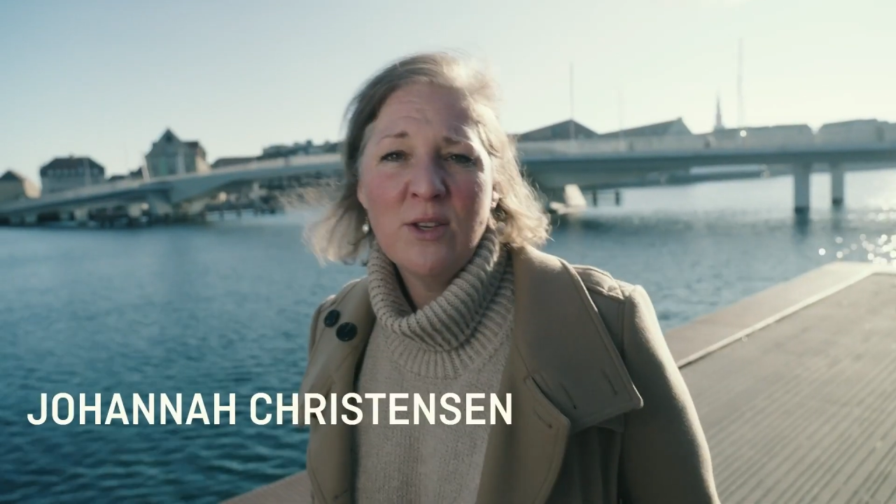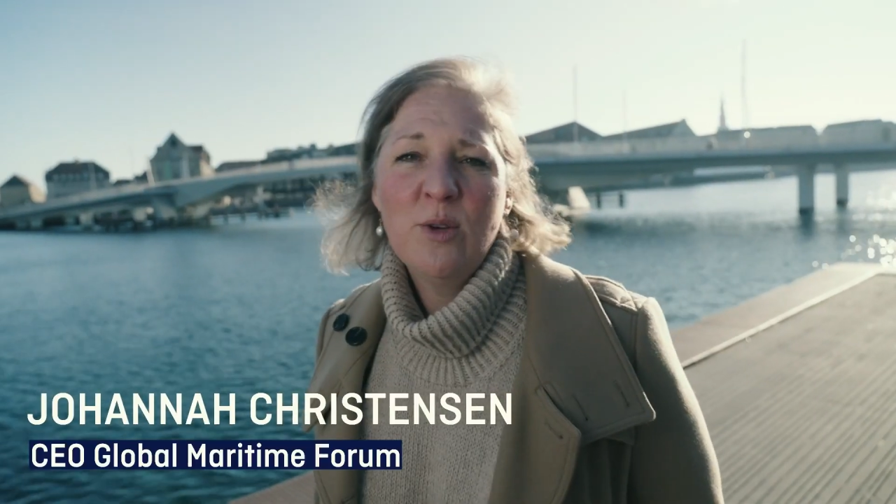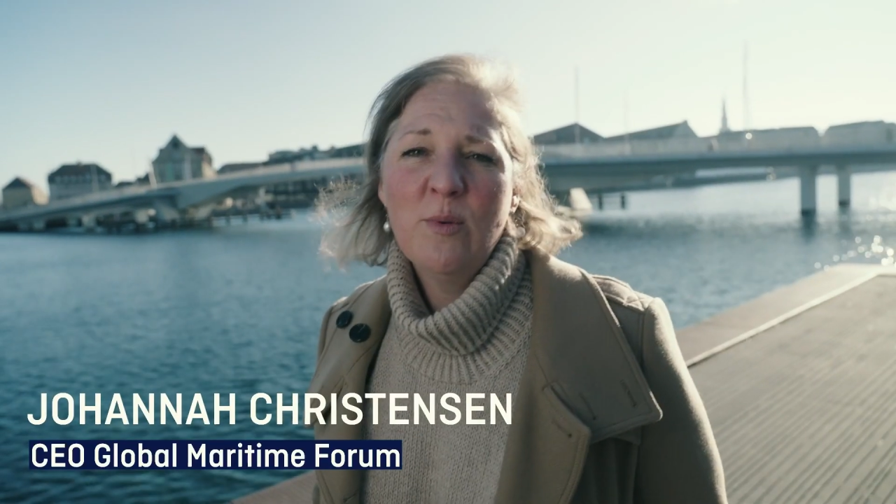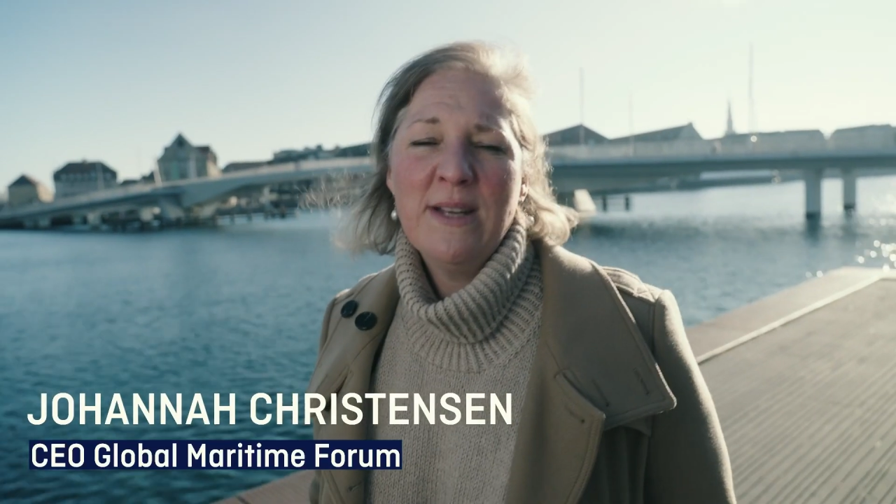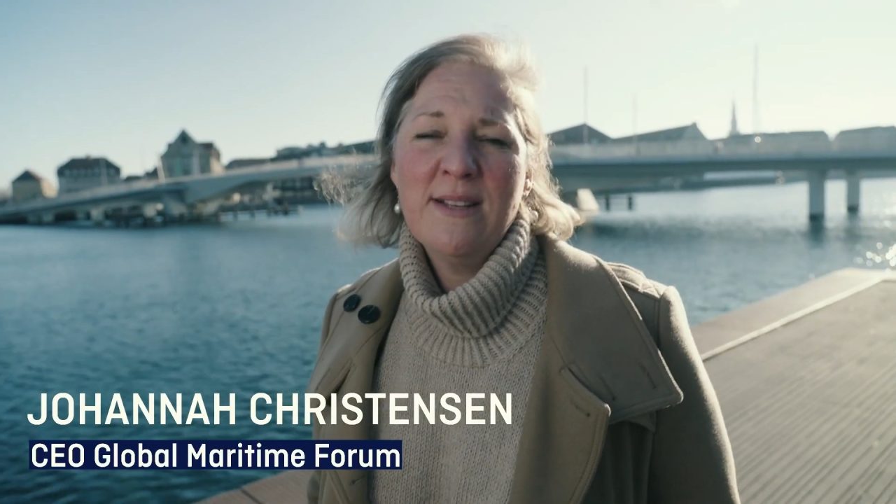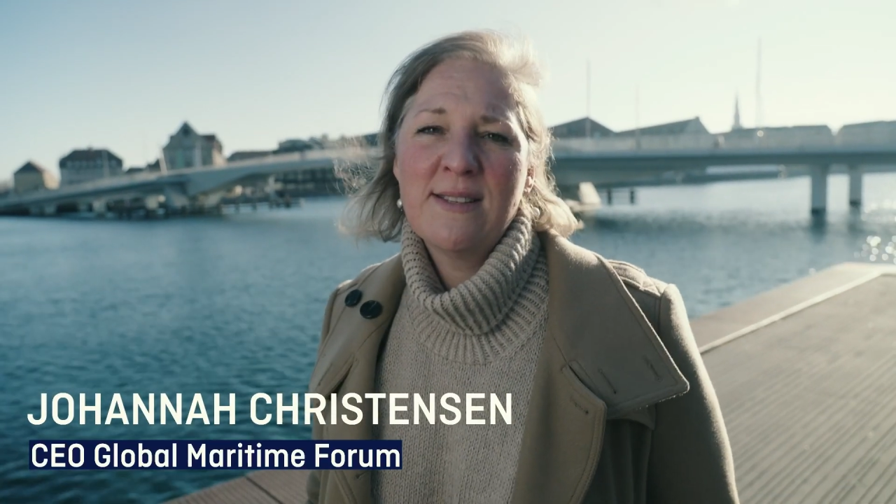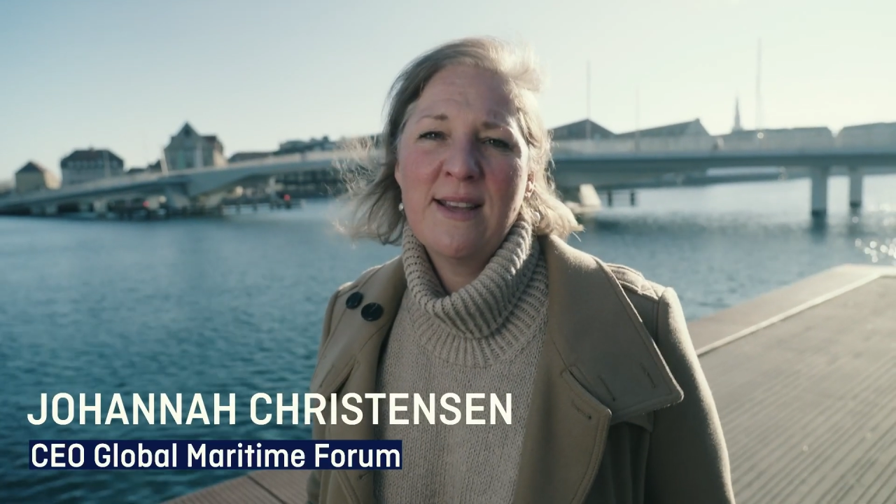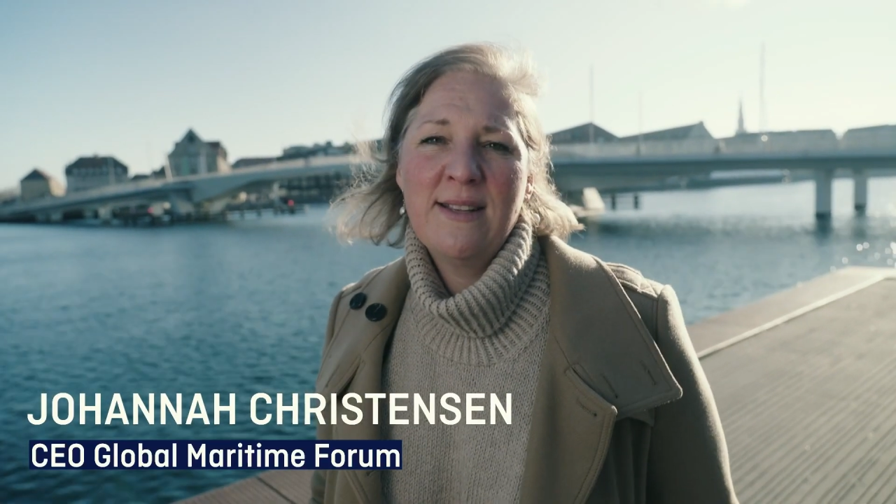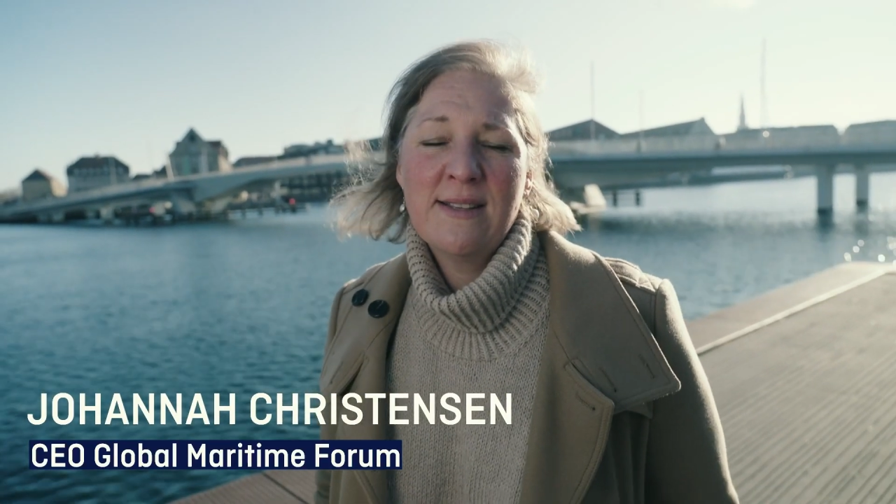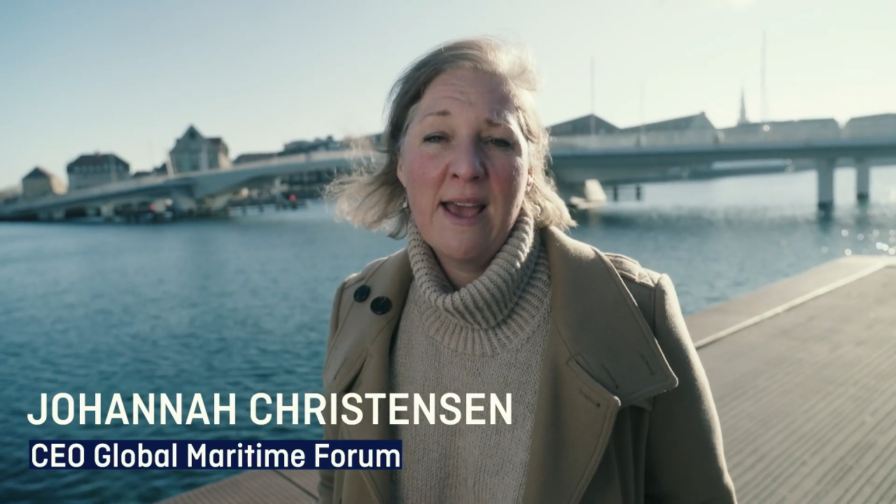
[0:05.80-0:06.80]
the UN
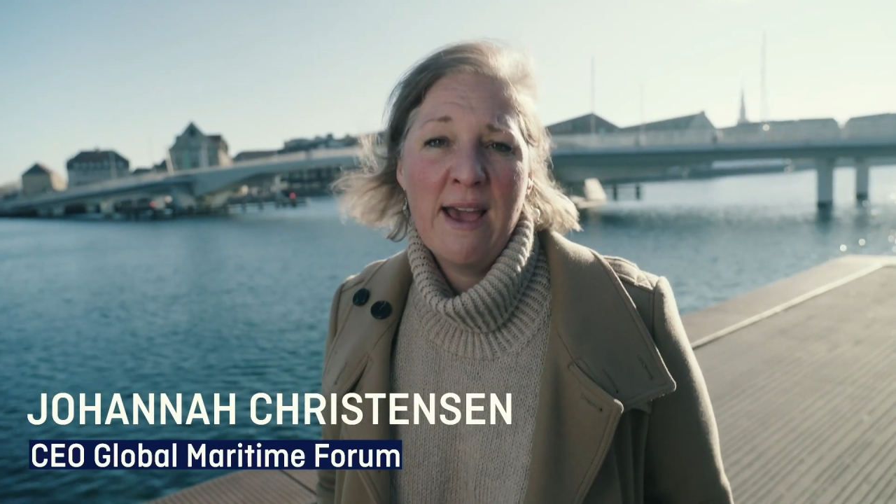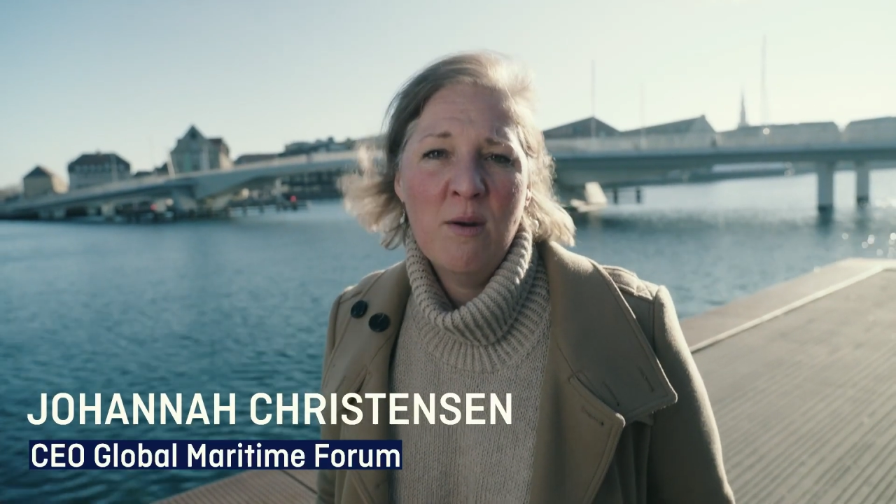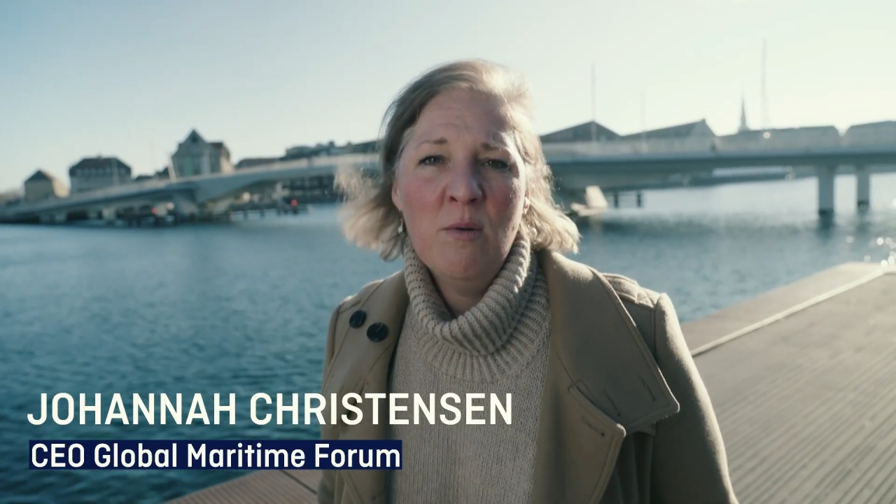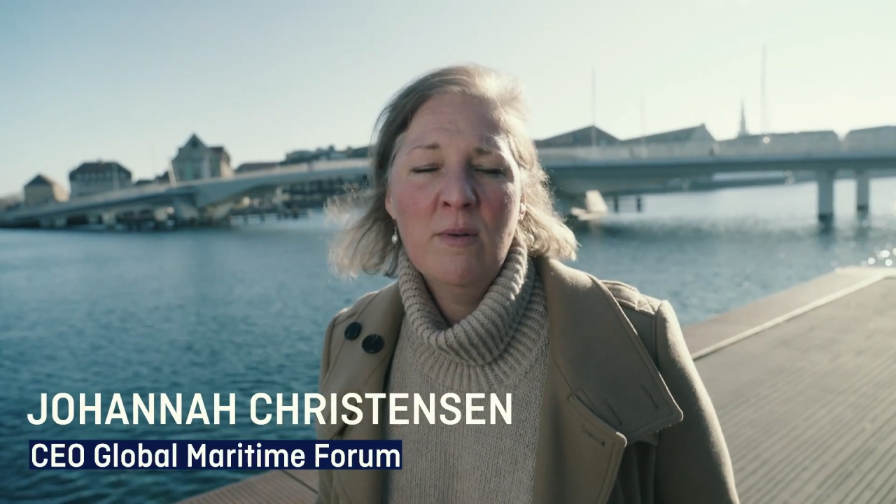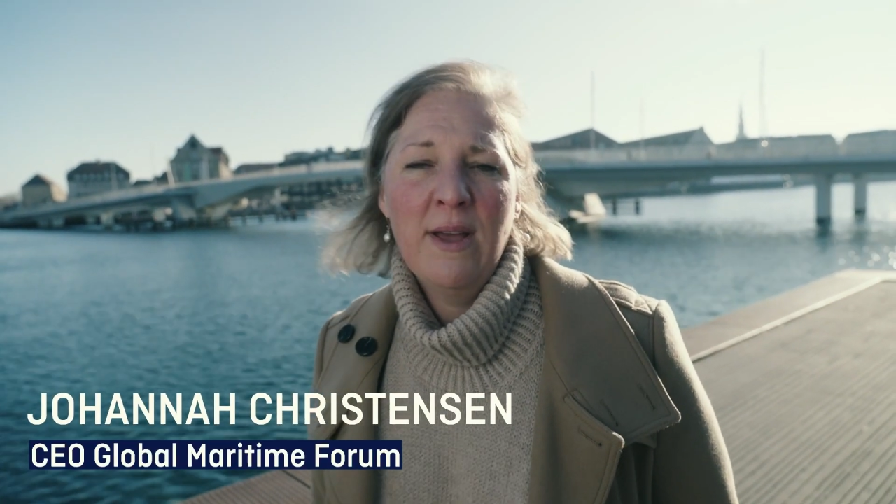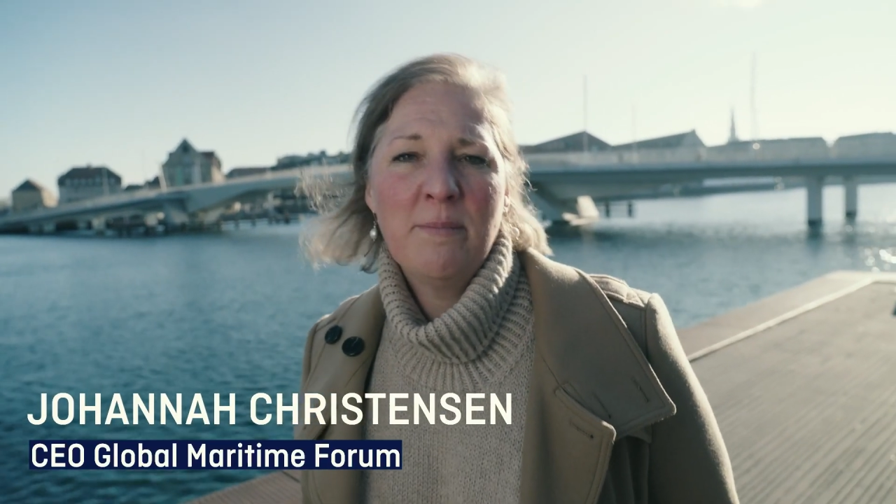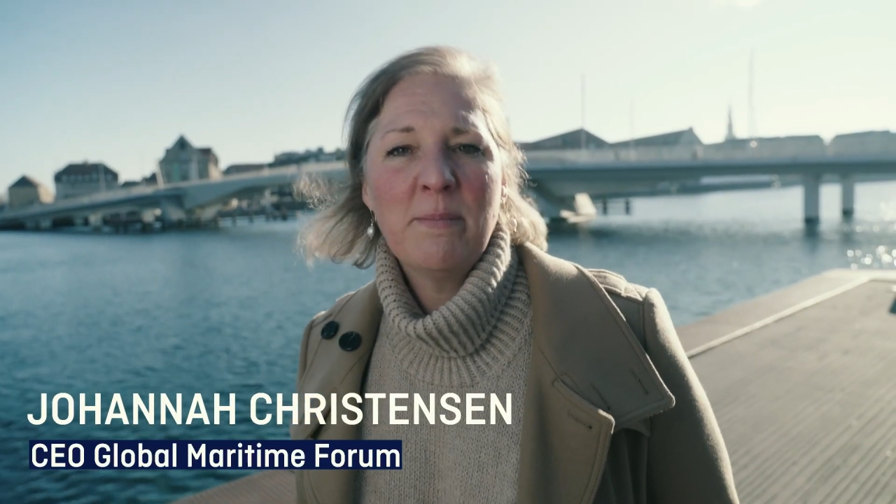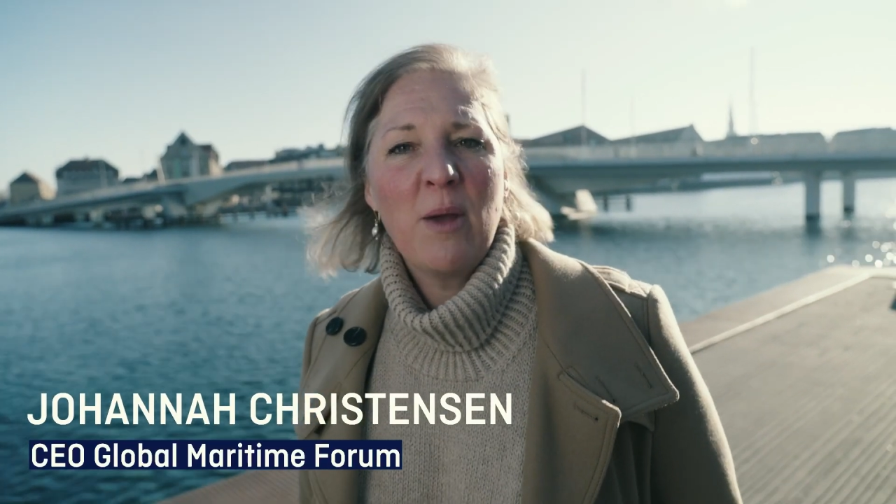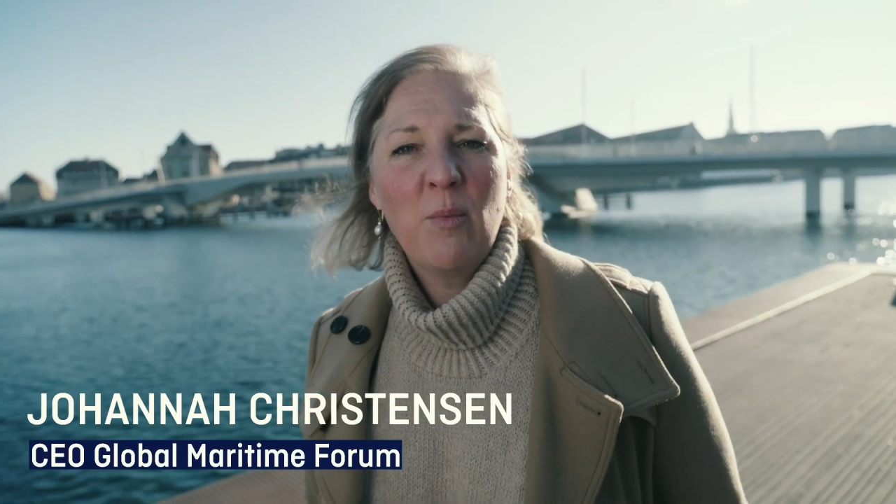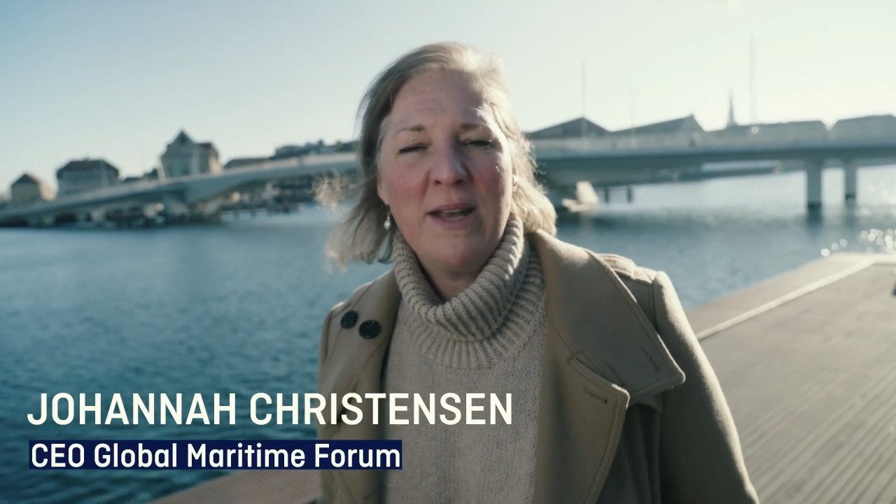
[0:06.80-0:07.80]
decides how and
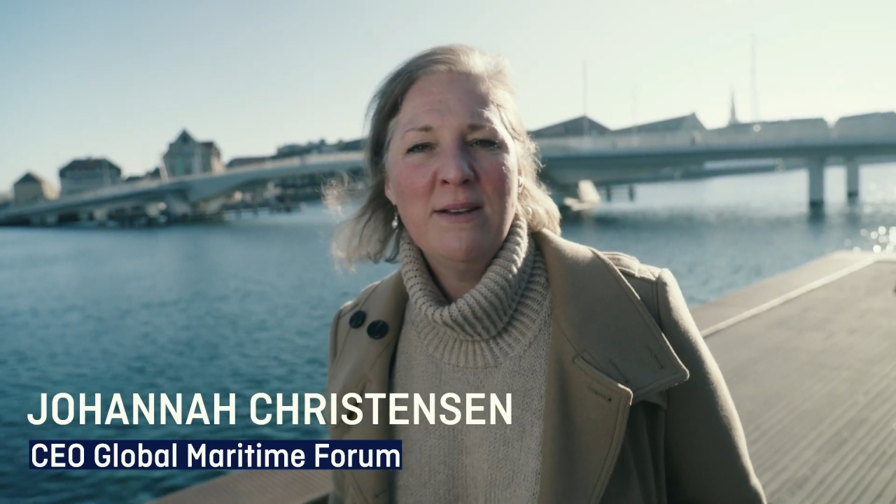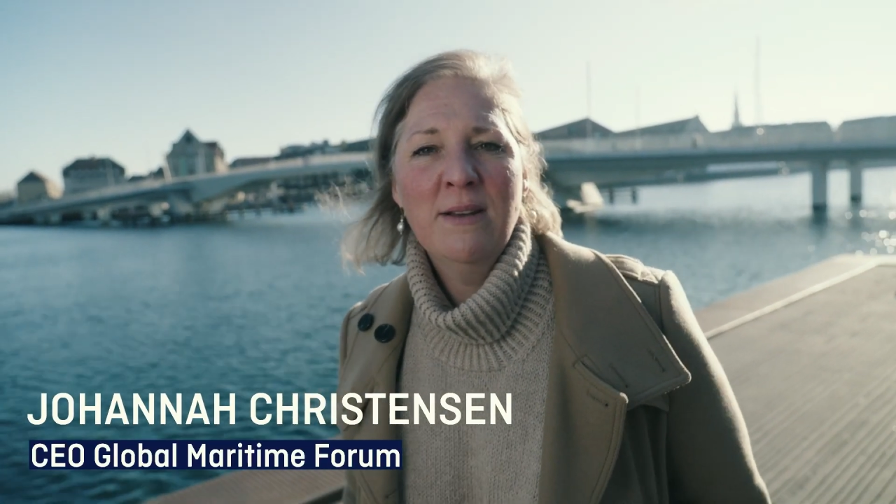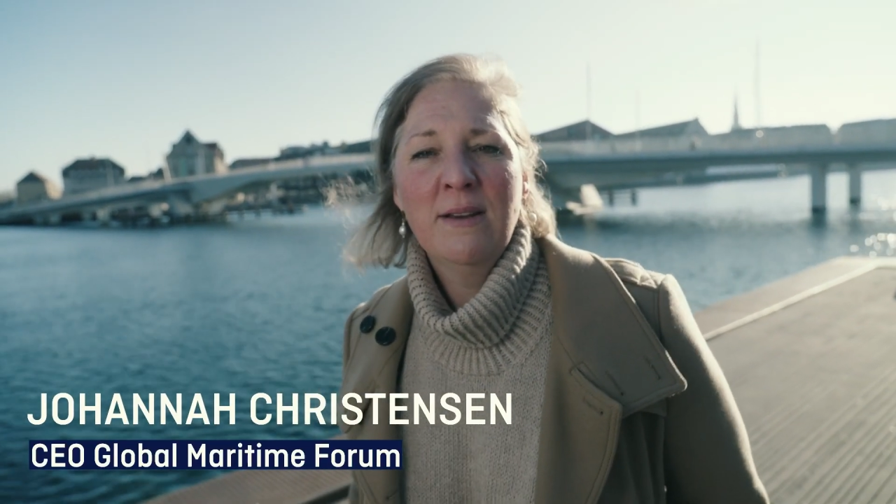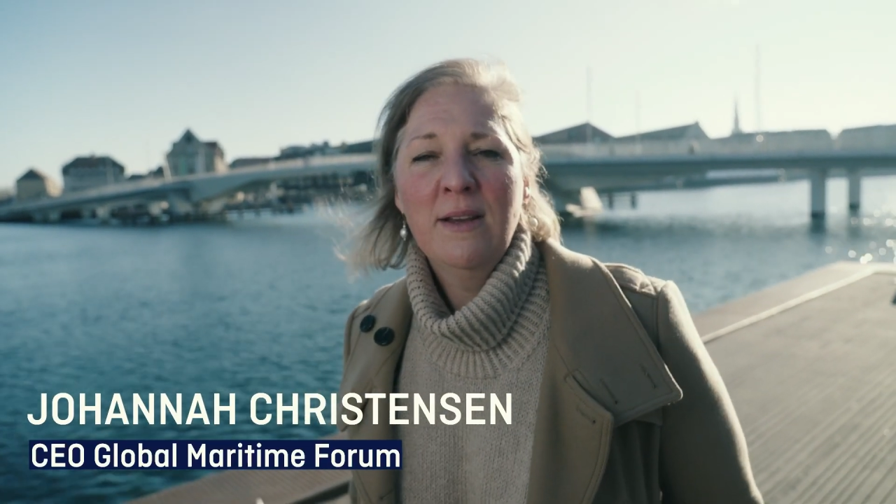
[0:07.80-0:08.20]
by when